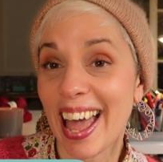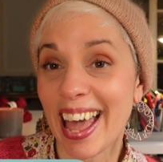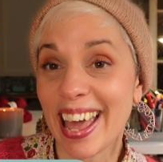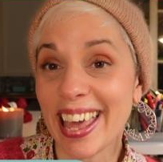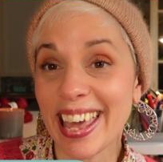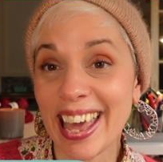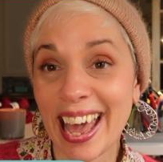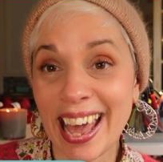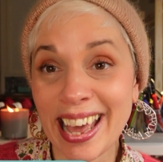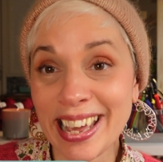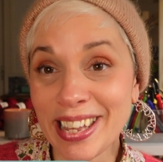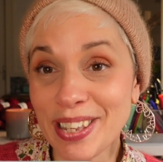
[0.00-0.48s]
Hi
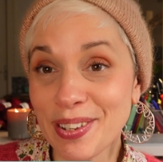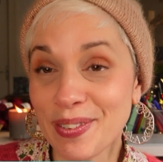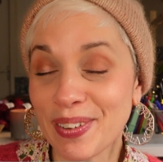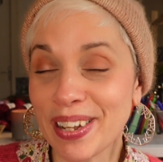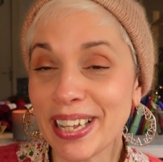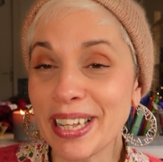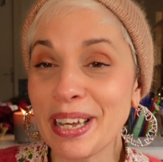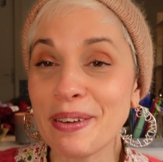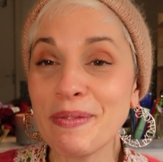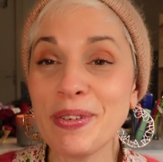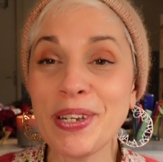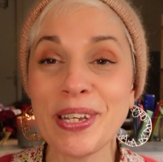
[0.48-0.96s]
guys,
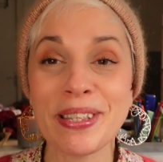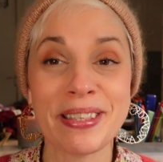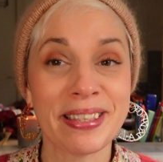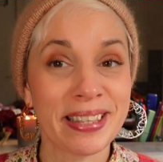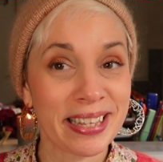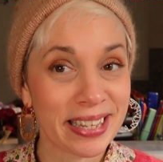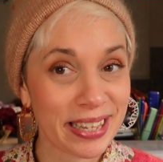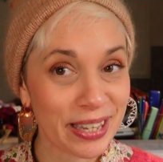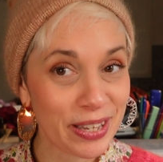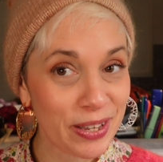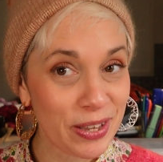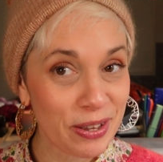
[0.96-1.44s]
welcome to
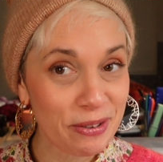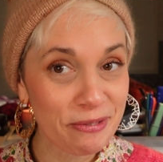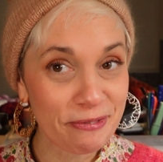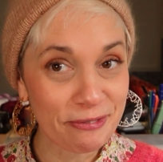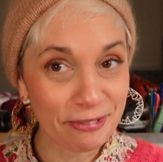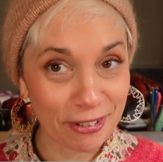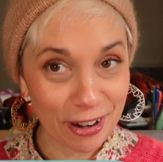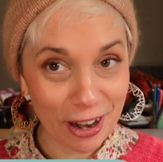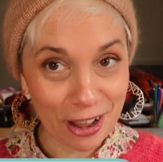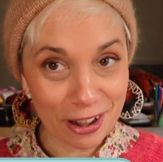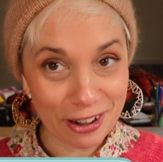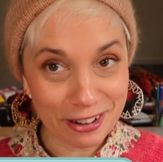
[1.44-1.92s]
this new
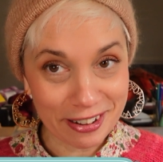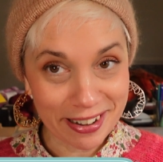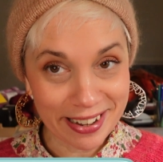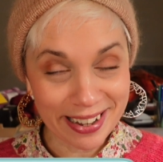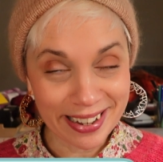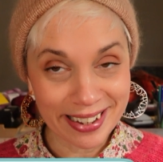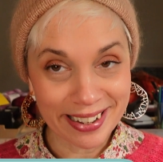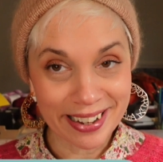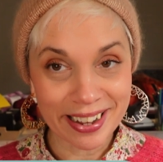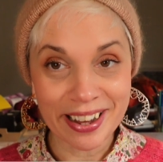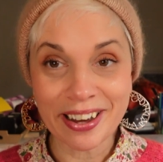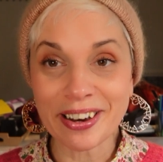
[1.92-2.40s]
vlog
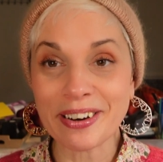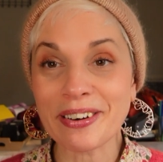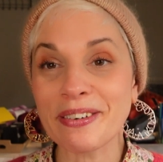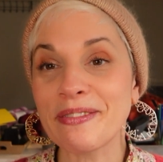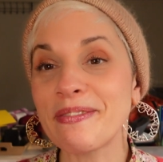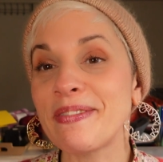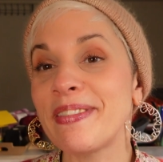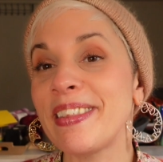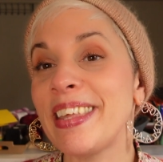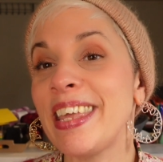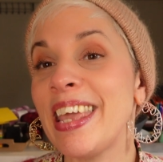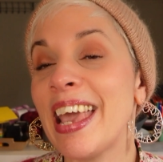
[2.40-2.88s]

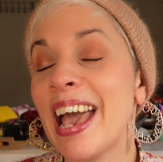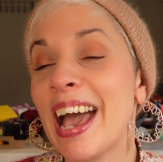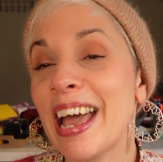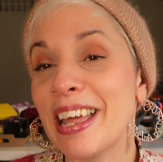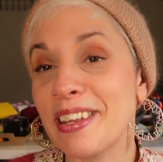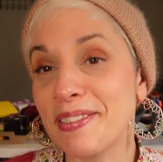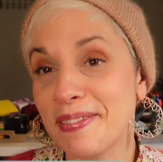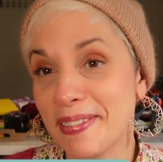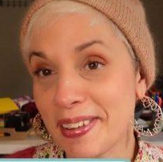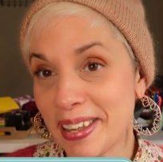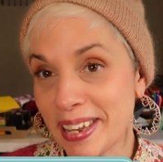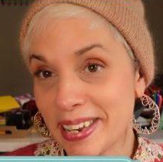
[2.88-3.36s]
of the
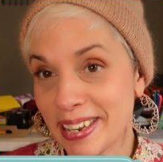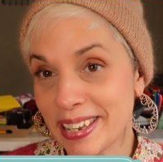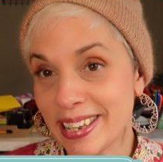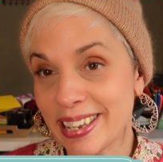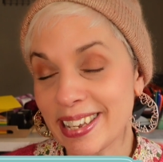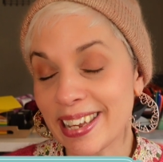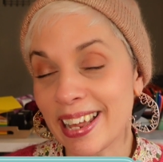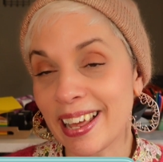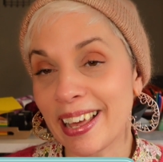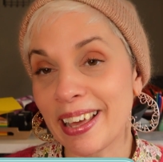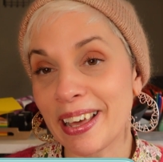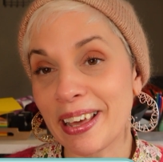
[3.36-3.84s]

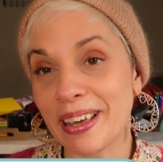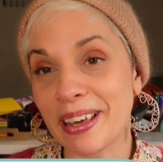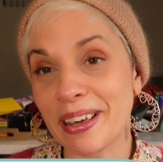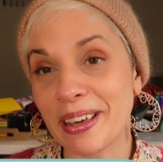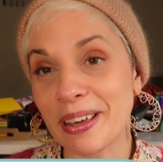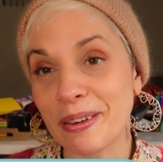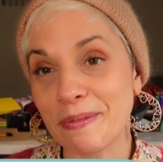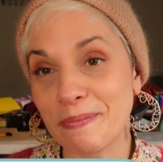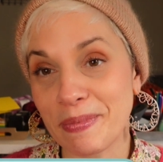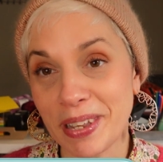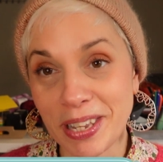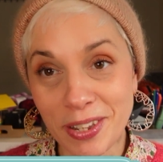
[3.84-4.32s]
Advent
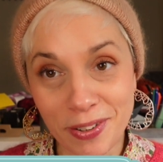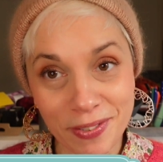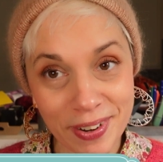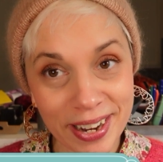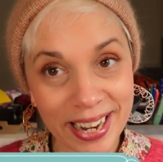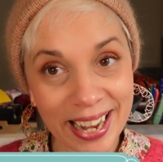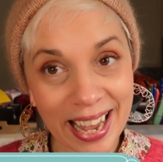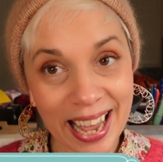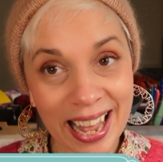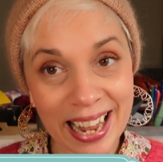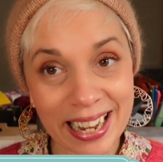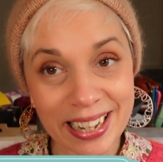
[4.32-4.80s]
Mystery
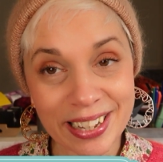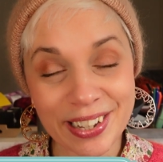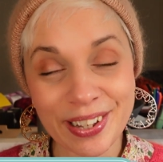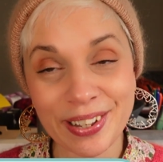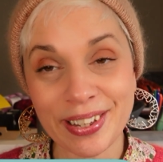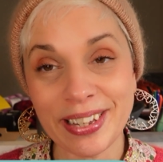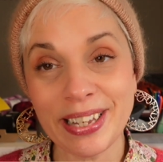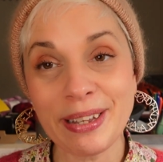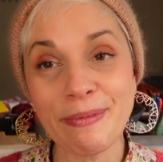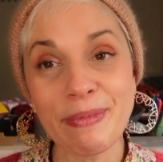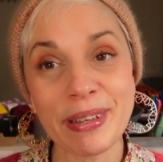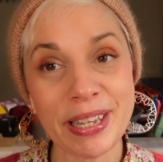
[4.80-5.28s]
KAL
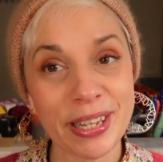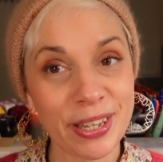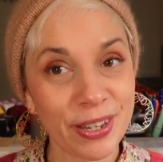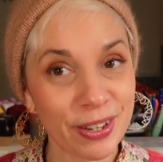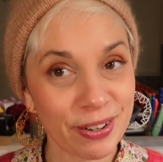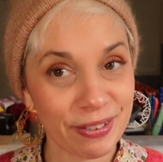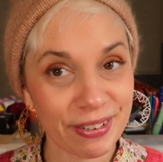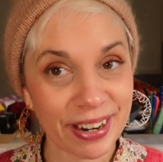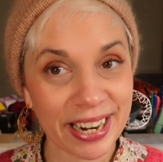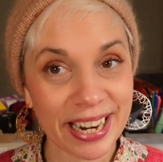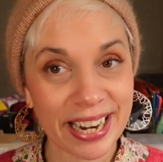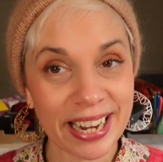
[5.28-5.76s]
Cozy
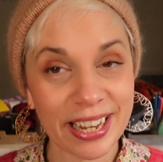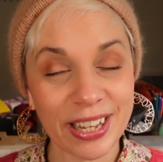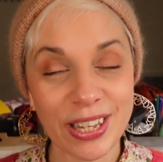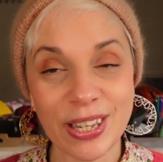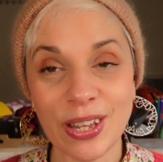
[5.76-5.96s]
Mystery.